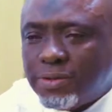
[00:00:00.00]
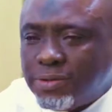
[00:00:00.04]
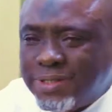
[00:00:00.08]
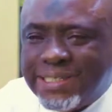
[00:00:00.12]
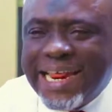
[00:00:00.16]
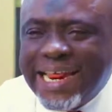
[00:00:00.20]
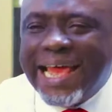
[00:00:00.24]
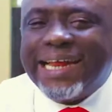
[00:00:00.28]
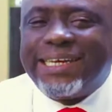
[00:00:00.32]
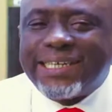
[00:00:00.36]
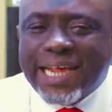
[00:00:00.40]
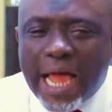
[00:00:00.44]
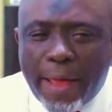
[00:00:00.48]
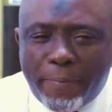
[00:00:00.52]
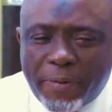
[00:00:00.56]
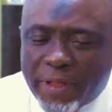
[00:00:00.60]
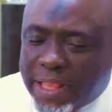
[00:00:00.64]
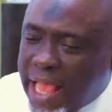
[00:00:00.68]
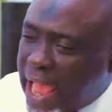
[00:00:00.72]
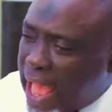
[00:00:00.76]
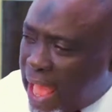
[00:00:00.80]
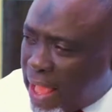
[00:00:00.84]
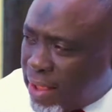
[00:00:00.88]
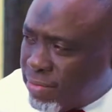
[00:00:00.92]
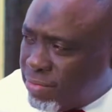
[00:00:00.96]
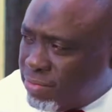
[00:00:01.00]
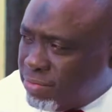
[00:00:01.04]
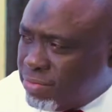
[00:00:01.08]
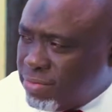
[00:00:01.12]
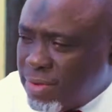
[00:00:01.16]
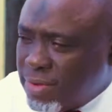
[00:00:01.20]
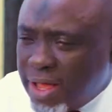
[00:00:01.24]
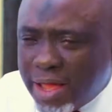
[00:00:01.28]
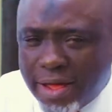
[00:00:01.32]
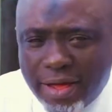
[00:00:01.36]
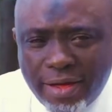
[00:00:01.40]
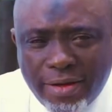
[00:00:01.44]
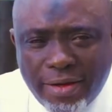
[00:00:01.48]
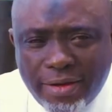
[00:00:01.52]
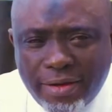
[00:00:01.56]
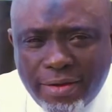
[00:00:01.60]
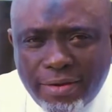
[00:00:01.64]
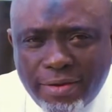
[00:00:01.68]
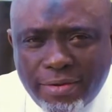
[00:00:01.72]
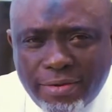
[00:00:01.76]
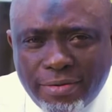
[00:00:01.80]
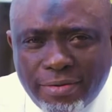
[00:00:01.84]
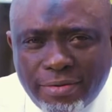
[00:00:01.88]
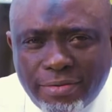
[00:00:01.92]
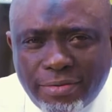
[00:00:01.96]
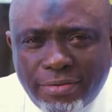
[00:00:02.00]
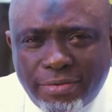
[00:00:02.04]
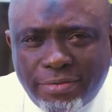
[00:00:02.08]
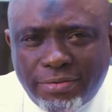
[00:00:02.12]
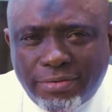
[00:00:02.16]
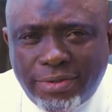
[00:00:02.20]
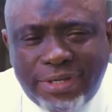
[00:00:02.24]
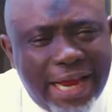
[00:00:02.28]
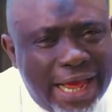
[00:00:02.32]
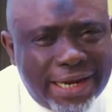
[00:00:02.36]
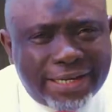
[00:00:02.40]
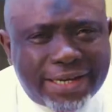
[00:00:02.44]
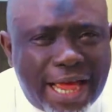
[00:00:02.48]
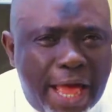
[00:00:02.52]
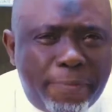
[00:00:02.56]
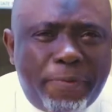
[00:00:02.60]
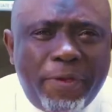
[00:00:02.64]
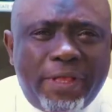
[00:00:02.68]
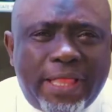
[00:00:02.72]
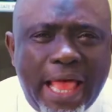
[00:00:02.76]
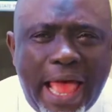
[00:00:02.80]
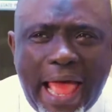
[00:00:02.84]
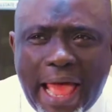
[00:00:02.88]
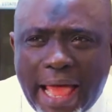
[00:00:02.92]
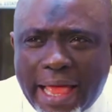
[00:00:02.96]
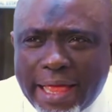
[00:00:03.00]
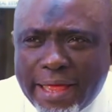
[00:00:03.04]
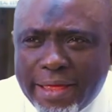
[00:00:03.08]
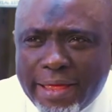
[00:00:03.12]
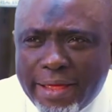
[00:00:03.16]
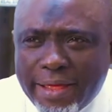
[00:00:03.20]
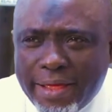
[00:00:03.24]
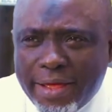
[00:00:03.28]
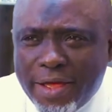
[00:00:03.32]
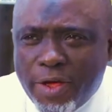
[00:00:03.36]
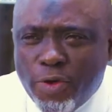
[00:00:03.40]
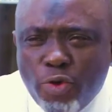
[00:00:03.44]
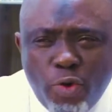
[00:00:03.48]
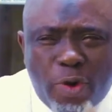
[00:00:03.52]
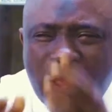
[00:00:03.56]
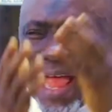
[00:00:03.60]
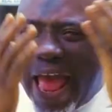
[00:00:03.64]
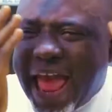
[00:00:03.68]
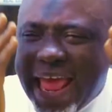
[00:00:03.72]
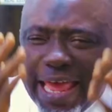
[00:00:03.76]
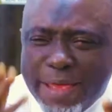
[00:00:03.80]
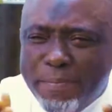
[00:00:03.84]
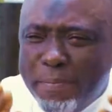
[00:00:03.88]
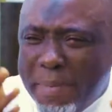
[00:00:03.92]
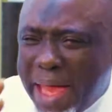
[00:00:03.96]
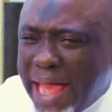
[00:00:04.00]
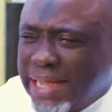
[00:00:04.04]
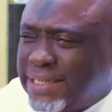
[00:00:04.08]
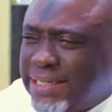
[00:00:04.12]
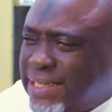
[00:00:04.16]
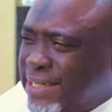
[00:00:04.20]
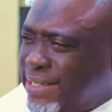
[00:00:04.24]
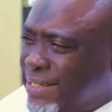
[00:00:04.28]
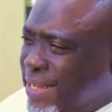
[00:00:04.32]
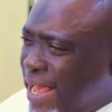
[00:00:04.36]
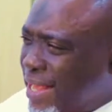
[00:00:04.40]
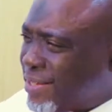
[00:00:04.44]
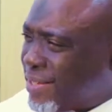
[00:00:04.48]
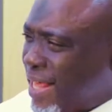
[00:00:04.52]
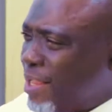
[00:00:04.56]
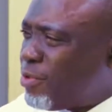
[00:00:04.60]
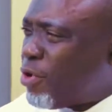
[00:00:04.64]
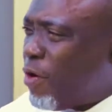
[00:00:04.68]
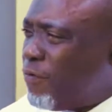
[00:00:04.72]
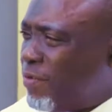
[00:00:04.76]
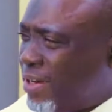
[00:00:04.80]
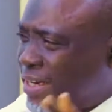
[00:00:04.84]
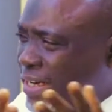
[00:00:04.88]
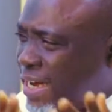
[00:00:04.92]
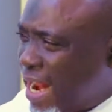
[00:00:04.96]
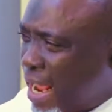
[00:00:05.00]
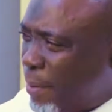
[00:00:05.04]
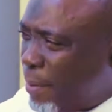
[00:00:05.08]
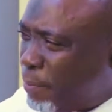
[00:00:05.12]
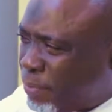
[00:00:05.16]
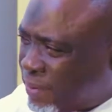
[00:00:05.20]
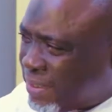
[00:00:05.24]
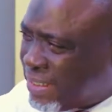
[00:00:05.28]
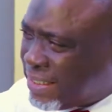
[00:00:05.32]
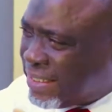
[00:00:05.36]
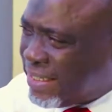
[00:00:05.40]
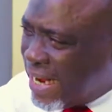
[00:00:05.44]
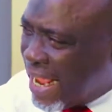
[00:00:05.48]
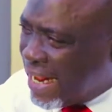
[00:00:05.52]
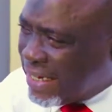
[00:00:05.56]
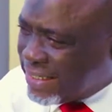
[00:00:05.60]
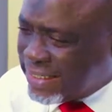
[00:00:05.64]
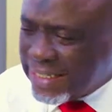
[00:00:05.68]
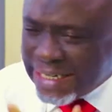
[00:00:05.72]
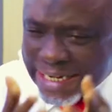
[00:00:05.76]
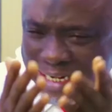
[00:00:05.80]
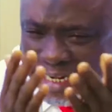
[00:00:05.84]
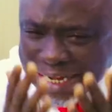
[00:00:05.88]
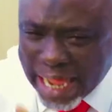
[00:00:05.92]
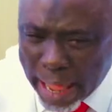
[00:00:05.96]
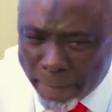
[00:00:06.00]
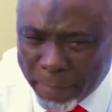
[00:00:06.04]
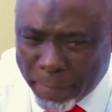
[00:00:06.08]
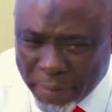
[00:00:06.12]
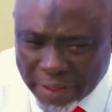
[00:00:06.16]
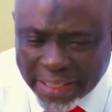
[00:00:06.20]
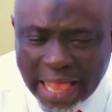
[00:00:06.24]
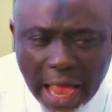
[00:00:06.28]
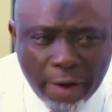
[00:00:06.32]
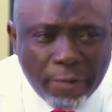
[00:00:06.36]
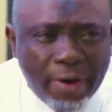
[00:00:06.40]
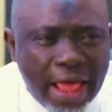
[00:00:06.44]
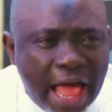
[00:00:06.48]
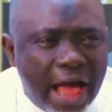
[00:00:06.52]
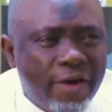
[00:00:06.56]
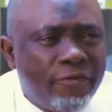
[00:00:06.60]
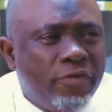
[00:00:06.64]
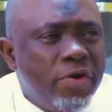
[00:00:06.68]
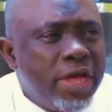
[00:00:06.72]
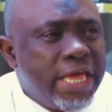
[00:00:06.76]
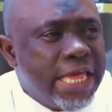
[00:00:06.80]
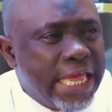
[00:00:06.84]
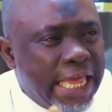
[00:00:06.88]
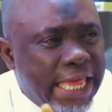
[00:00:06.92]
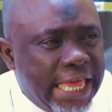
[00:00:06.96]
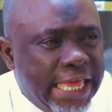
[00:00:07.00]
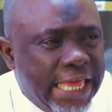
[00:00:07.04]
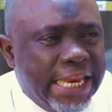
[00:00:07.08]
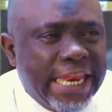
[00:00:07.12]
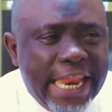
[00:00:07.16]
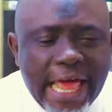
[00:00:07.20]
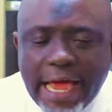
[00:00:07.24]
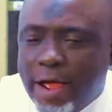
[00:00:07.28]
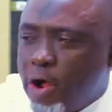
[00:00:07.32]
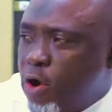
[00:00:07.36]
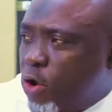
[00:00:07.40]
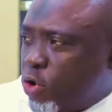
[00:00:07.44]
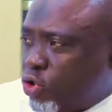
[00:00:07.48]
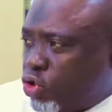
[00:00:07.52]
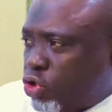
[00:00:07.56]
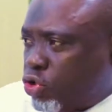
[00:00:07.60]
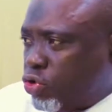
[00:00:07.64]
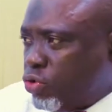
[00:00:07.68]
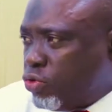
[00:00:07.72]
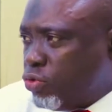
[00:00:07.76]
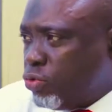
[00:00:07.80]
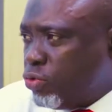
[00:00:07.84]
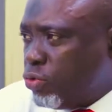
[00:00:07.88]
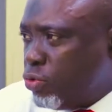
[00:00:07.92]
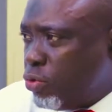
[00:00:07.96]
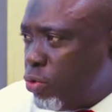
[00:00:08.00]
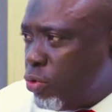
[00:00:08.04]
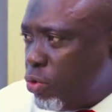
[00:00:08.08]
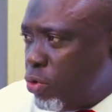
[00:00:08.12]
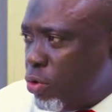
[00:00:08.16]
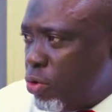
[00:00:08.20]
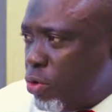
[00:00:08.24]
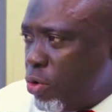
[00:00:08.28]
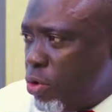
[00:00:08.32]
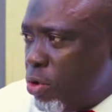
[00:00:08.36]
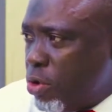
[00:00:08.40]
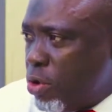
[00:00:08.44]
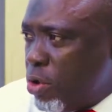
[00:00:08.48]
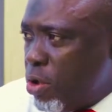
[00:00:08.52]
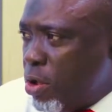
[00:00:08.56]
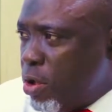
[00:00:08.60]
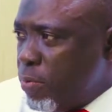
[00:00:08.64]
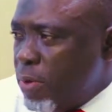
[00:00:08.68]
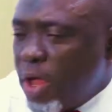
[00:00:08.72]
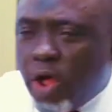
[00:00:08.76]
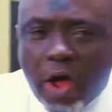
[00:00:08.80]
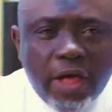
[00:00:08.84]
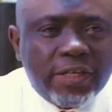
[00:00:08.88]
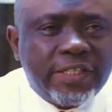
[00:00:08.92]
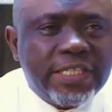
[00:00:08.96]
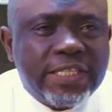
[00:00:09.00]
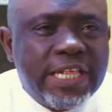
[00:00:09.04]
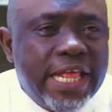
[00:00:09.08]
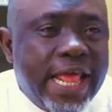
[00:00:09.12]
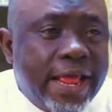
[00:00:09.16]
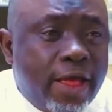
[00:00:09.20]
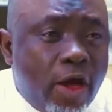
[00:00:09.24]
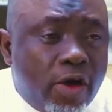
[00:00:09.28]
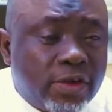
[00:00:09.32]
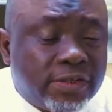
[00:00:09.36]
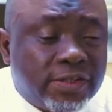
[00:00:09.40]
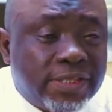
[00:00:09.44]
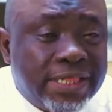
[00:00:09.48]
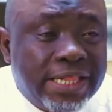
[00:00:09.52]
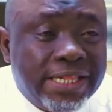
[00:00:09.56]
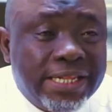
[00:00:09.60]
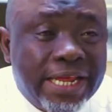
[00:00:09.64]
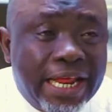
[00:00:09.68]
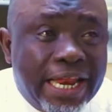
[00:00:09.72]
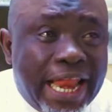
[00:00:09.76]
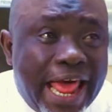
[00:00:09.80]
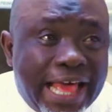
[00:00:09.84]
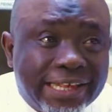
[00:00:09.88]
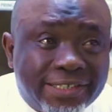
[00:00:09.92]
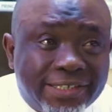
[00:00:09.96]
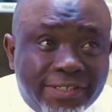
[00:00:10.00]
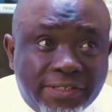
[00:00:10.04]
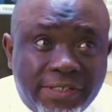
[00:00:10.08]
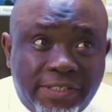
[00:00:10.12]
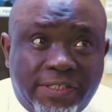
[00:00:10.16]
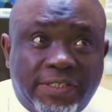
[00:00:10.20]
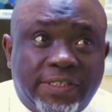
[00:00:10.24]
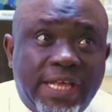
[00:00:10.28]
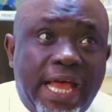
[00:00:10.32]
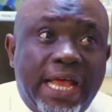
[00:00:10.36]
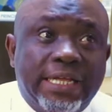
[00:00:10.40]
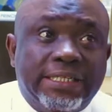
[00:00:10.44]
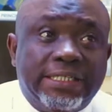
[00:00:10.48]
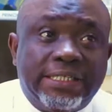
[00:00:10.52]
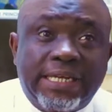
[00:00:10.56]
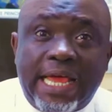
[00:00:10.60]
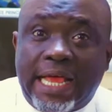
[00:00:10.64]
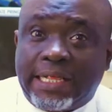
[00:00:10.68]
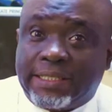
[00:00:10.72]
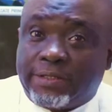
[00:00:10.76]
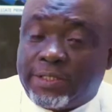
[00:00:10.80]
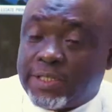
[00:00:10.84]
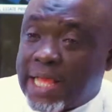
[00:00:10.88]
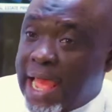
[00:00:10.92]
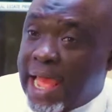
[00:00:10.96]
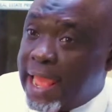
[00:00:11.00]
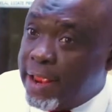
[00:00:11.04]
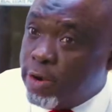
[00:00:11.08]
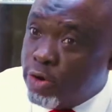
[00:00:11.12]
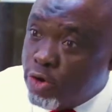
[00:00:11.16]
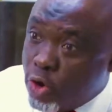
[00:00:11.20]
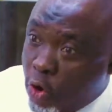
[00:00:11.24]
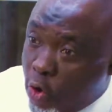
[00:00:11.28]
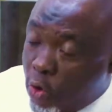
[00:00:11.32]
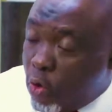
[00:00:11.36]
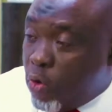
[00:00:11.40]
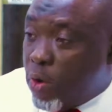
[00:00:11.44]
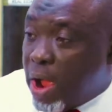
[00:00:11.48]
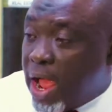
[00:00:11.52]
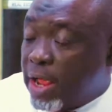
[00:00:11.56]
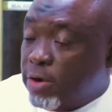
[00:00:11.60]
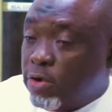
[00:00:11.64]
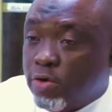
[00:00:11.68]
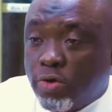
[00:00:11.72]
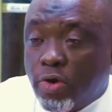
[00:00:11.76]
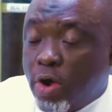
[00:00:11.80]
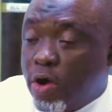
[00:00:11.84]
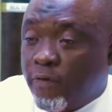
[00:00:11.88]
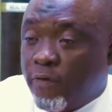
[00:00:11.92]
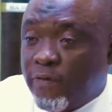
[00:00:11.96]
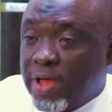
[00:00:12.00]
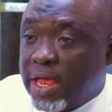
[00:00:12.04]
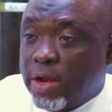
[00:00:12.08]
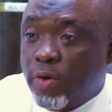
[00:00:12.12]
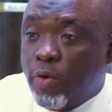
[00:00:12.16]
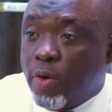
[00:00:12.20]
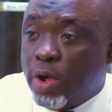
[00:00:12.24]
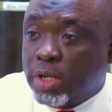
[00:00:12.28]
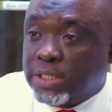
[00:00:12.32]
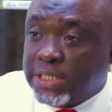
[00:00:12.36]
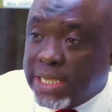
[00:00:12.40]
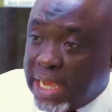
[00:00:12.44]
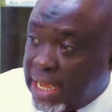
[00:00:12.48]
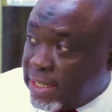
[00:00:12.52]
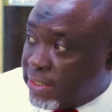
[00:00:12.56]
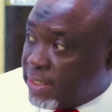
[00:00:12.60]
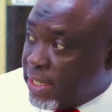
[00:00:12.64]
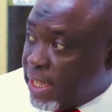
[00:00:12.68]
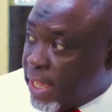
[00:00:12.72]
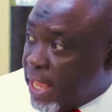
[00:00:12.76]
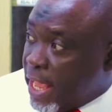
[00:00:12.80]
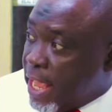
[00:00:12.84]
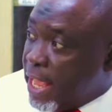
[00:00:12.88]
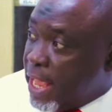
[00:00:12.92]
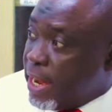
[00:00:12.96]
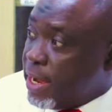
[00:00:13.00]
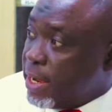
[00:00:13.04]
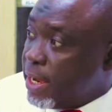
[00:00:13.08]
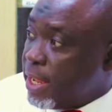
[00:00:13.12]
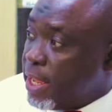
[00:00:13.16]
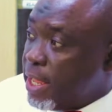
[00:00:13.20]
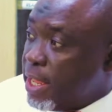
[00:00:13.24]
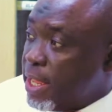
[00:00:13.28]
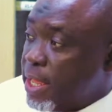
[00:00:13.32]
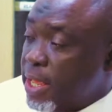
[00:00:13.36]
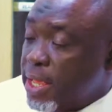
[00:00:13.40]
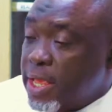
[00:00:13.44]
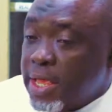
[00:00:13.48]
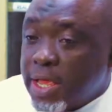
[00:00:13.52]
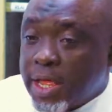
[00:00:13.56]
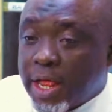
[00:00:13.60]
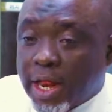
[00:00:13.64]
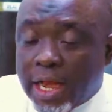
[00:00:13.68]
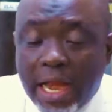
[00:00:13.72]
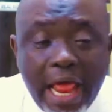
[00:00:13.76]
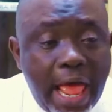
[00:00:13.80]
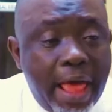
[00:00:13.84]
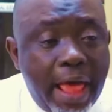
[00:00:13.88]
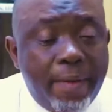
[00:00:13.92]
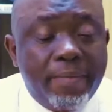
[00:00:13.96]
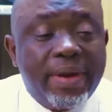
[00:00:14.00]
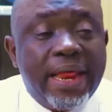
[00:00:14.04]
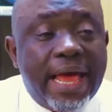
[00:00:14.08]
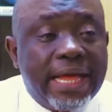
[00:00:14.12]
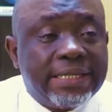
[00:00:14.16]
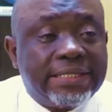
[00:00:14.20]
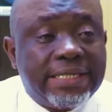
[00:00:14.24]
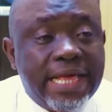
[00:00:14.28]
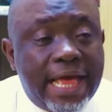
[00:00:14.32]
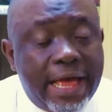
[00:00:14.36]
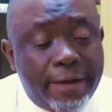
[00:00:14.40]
Dead capital. Dead capital. You can imagine the extent of dead capital we have in Lagos. Because Lagos, the last research that I know, I don't know of anyone yet again, claim that